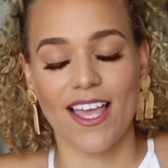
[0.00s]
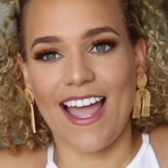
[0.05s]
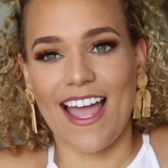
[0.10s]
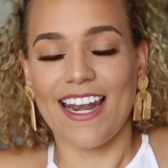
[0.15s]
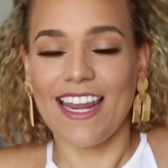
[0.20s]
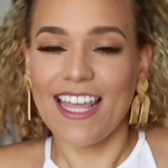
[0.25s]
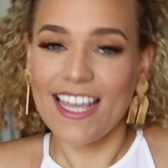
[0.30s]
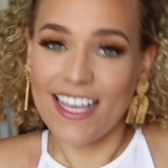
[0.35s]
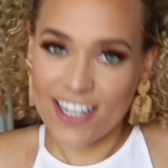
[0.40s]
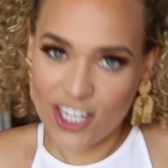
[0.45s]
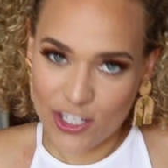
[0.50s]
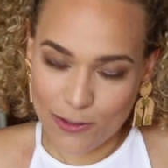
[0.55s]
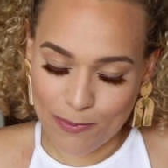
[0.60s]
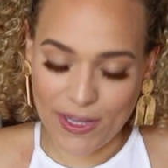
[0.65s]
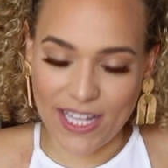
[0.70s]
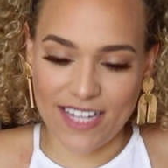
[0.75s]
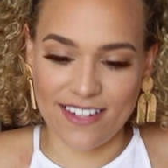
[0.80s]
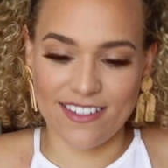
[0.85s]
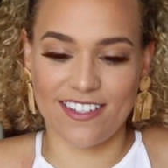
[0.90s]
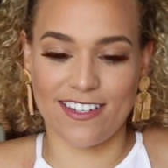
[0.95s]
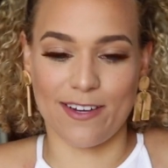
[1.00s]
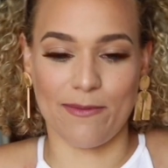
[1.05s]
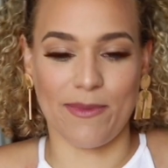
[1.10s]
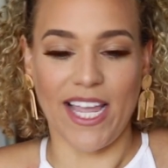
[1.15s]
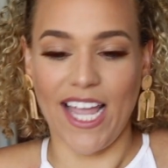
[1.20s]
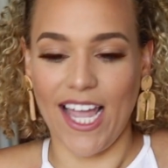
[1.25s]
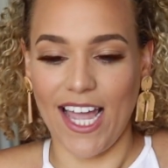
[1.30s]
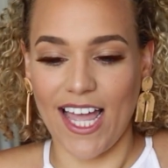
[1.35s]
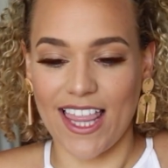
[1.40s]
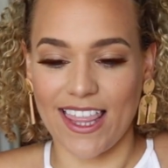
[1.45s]
And he explains to
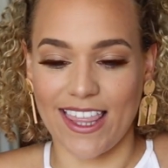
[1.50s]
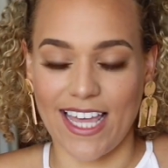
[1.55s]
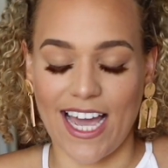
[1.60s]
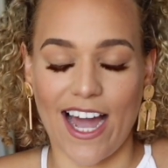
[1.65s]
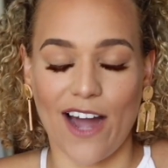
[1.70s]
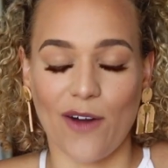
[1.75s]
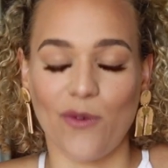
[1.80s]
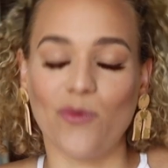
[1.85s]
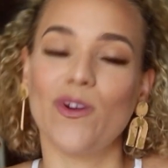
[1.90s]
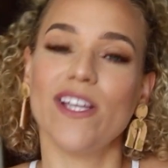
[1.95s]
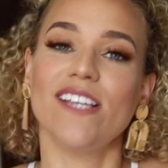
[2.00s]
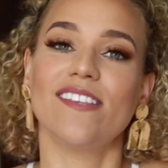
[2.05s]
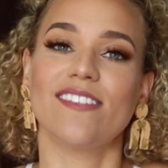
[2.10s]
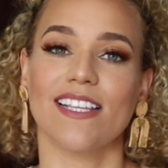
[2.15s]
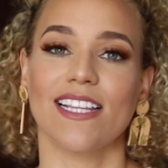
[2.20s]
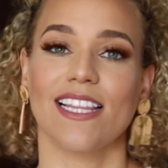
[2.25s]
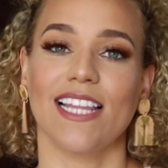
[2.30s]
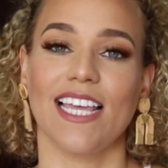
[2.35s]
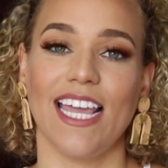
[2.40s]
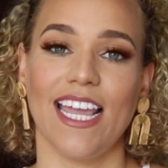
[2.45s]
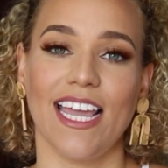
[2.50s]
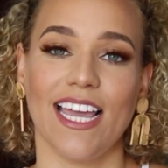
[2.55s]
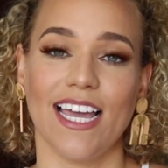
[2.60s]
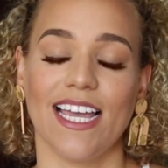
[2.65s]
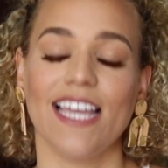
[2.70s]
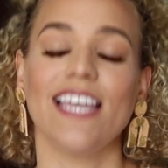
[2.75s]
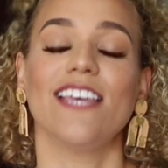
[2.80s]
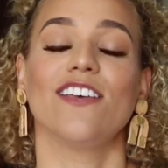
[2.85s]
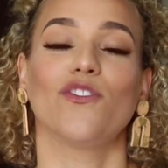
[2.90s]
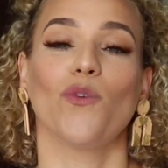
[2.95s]
me that recently
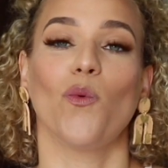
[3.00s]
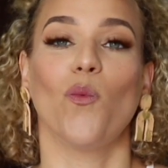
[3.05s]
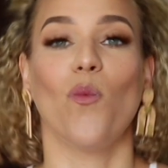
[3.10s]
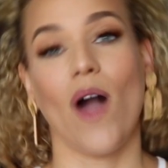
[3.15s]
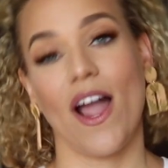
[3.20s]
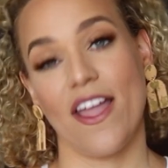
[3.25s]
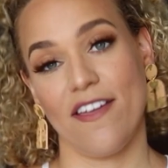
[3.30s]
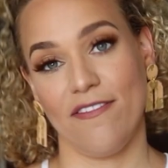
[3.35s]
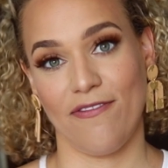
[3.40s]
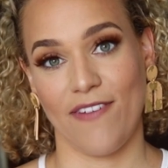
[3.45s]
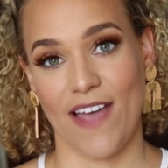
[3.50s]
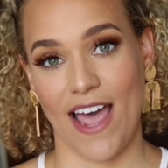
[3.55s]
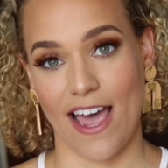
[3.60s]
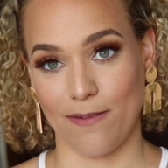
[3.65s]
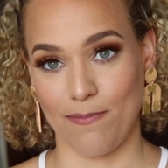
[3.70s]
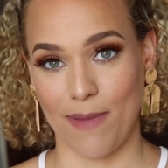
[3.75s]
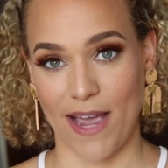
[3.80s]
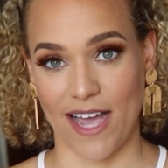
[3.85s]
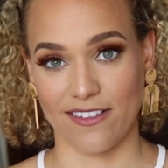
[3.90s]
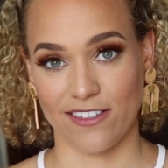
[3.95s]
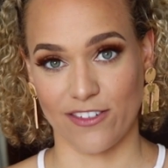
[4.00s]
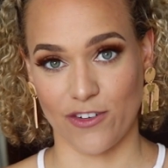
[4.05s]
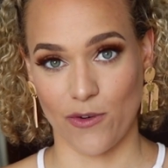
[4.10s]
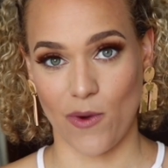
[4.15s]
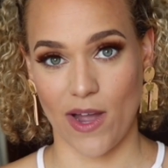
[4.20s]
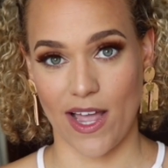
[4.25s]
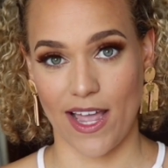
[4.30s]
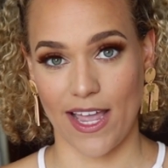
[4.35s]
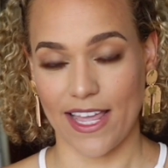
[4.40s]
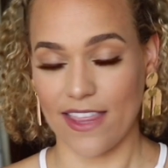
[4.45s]
his wife had passed
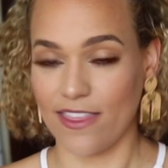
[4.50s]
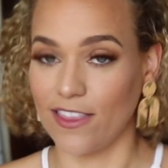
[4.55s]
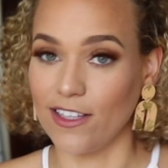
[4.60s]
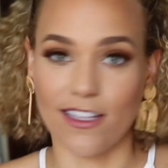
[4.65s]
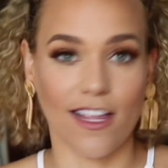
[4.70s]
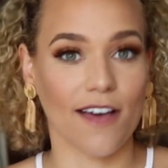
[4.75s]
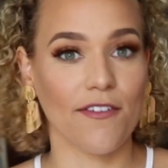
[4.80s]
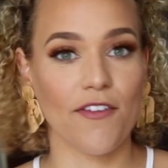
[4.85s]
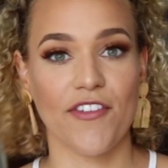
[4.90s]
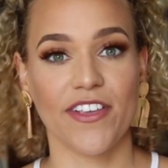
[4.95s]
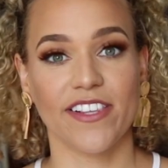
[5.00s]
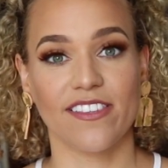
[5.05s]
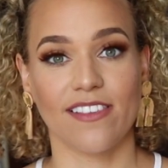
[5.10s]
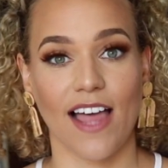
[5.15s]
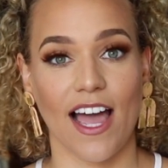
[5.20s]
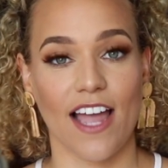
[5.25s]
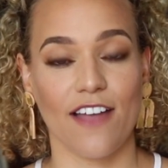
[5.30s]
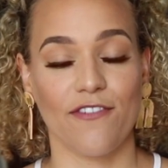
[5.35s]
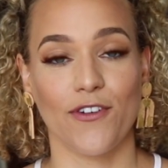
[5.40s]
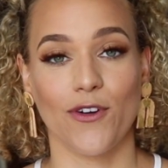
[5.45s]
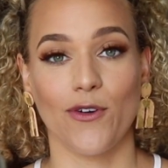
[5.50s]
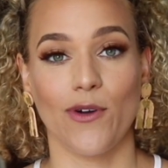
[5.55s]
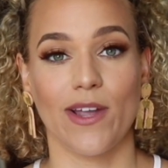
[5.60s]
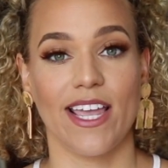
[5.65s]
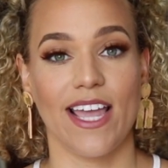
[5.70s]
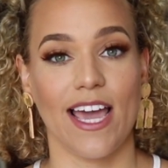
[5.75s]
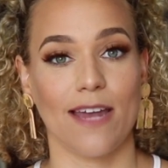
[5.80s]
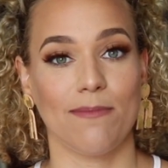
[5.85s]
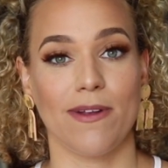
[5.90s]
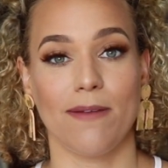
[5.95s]
away. The love of his life, who
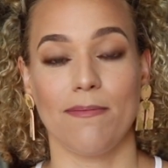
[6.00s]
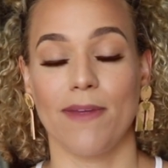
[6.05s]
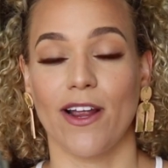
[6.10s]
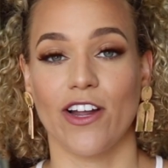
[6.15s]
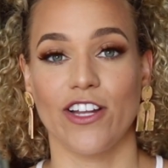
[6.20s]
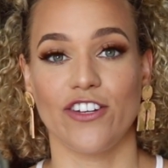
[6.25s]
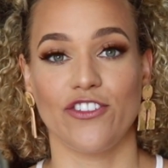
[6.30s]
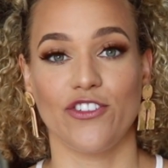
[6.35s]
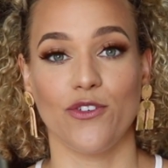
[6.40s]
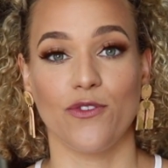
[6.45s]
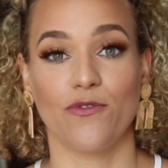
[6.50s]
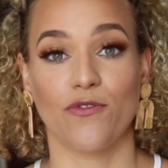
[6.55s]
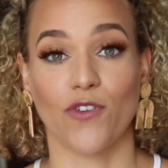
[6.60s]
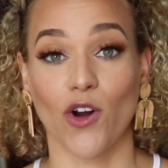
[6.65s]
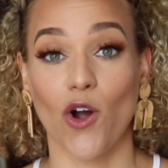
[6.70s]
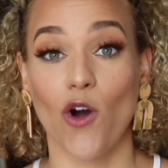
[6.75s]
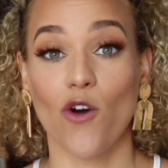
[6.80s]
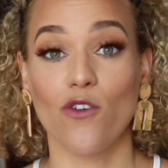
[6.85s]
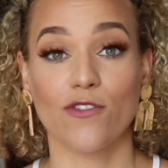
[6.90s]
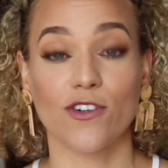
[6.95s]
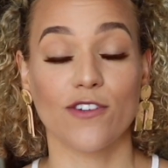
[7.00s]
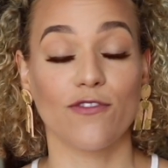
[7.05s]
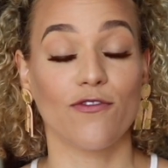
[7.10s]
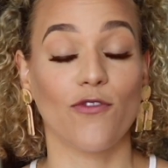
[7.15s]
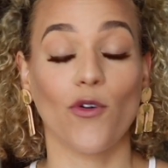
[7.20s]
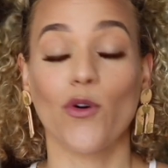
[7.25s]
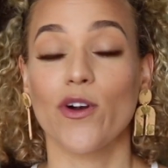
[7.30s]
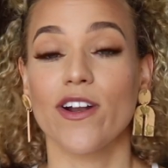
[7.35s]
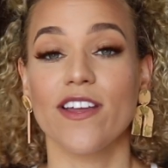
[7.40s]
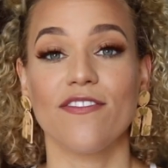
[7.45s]
he had been married to for over
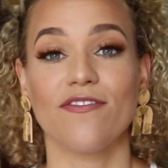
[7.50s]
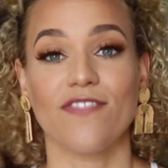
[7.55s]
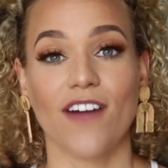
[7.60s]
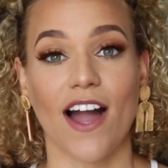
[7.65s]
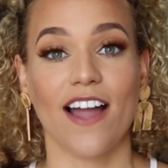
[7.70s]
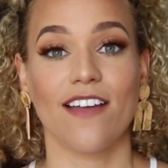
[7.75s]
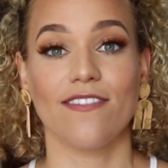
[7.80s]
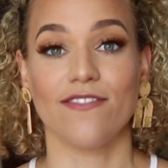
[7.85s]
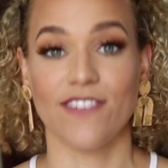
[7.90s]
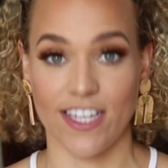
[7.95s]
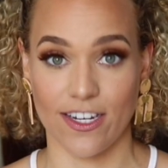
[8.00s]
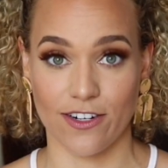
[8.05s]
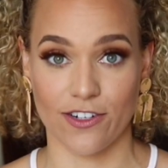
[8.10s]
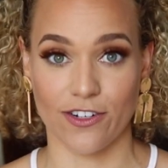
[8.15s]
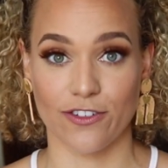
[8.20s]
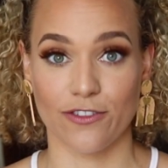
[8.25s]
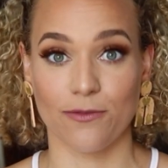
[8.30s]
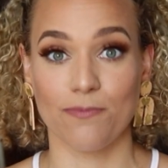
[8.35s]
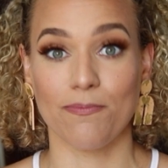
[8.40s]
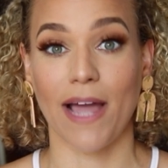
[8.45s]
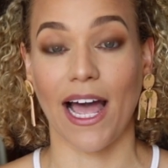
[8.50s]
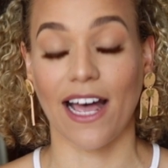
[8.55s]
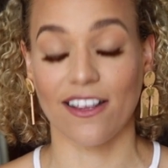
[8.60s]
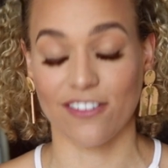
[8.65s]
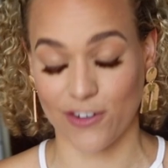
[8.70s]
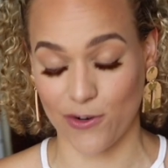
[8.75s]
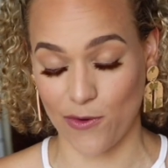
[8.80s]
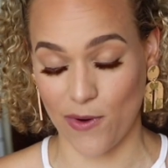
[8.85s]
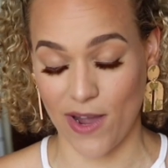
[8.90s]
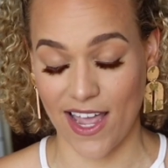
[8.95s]
45 years,
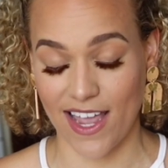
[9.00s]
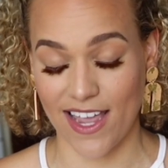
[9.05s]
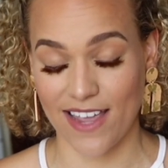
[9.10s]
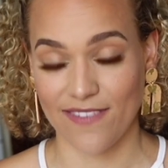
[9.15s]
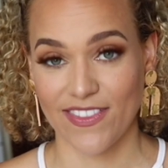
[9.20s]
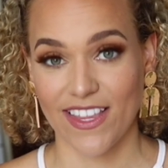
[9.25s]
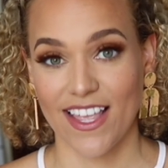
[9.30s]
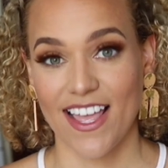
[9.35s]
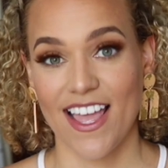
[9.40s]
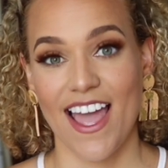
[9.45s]
passed away.